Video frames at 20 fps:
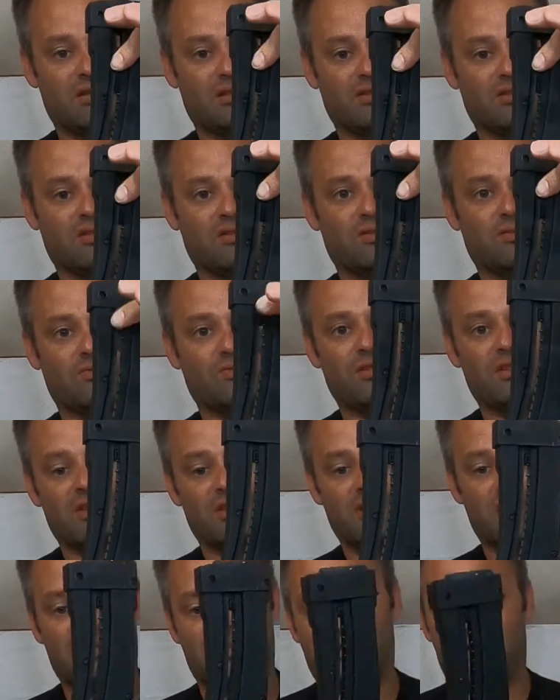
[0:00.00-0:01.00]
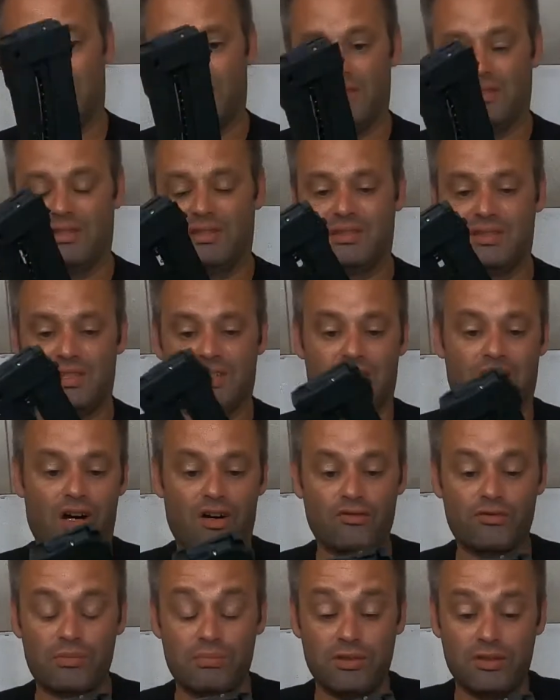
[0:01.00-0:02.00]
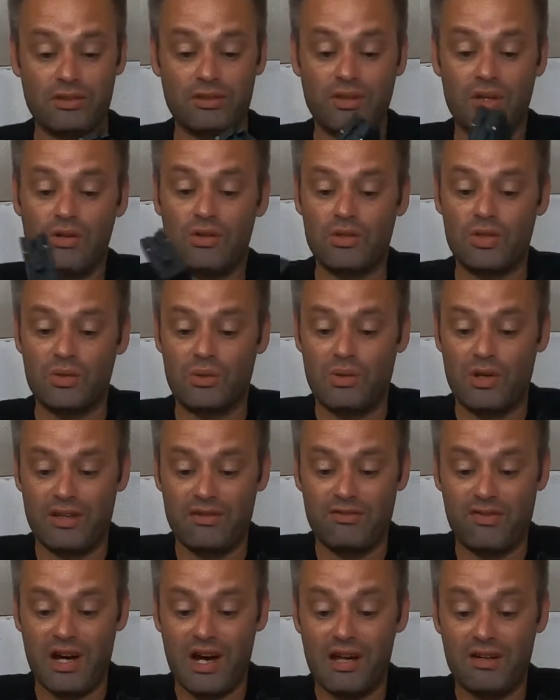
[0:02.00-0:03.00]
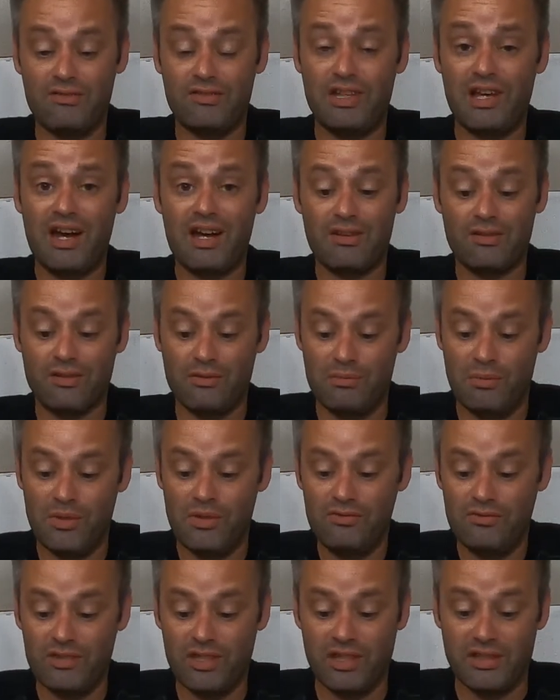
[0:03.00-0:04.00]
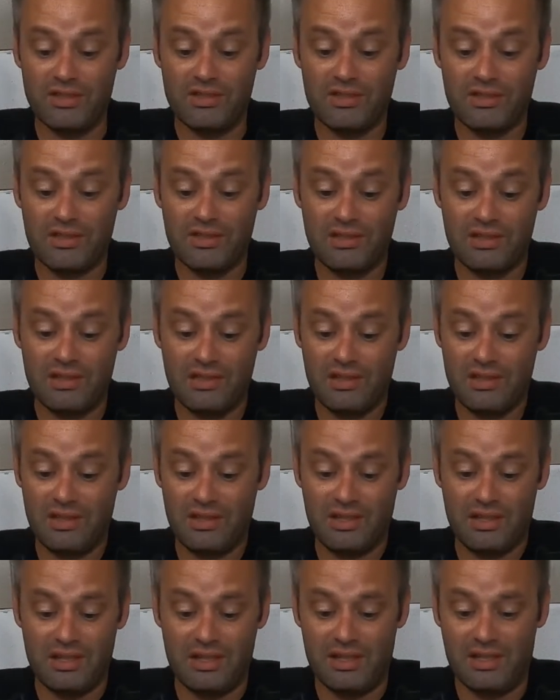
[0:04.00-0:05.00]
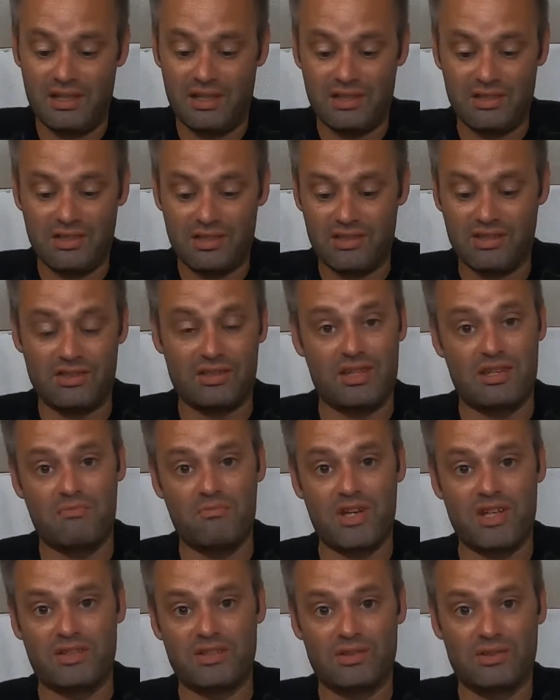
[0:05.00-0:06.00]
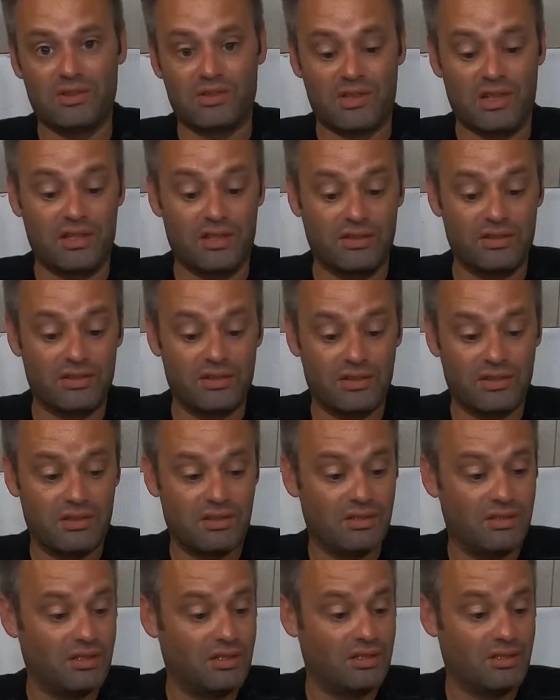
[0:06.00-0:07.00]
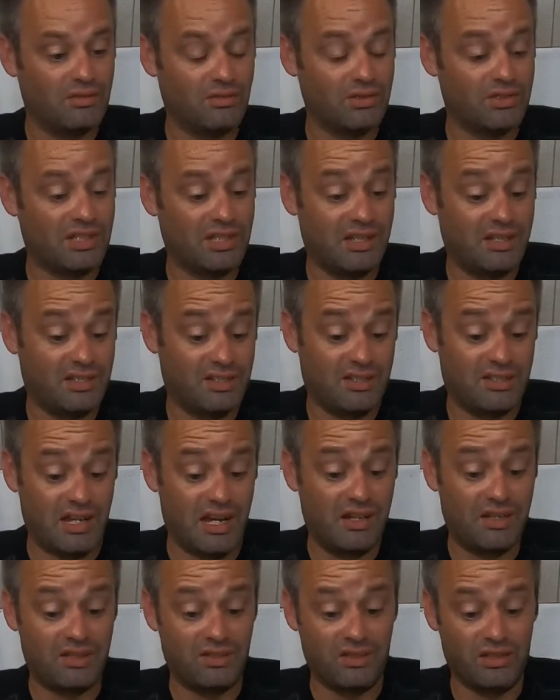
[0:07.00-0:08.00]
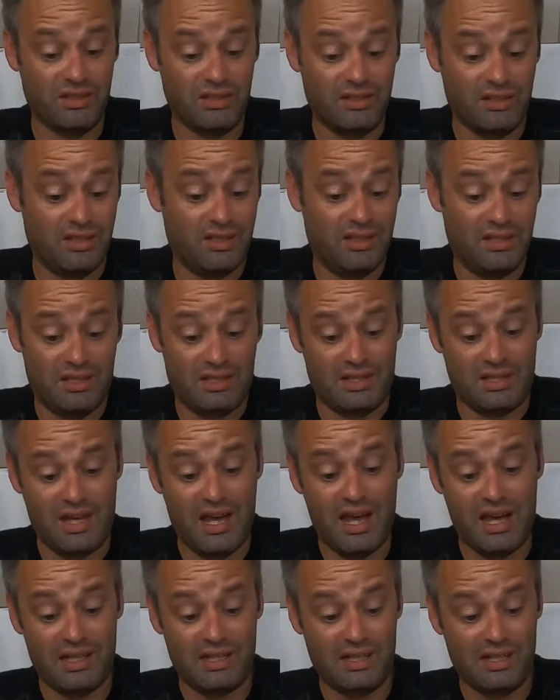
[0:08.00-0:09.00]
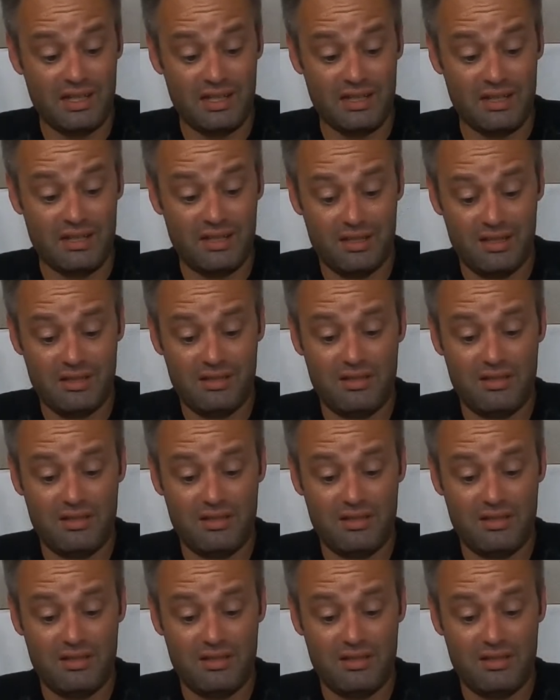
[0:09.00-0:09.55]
So to comfortably load 25, you got to remove this. And it's just, it makes no sense. Once again, aesthetically, yeah, I get it.